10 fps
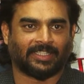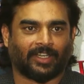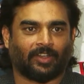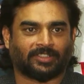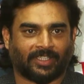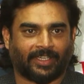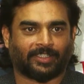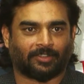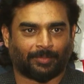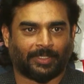Then I got
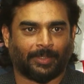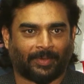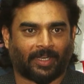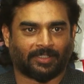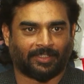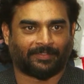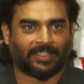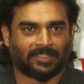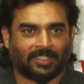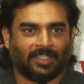selected to be a part of the
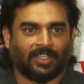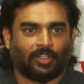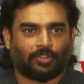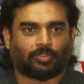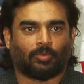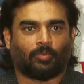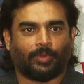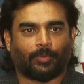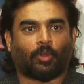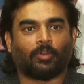defense. So
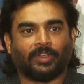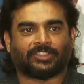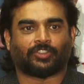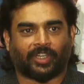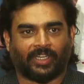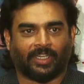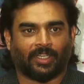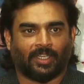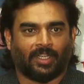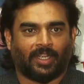we were always training.
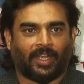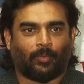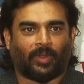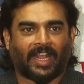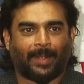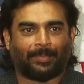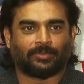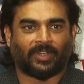And what happens